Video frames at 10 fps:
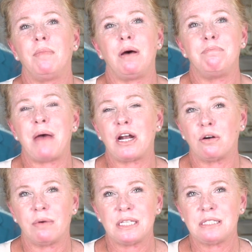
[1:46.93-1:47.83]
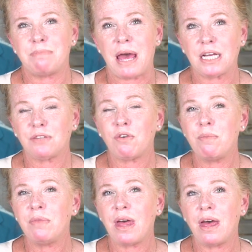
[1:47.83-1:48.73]
a better respect
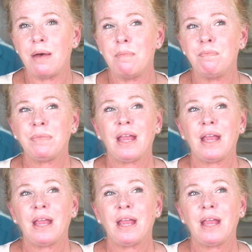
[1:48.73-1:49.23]
from them.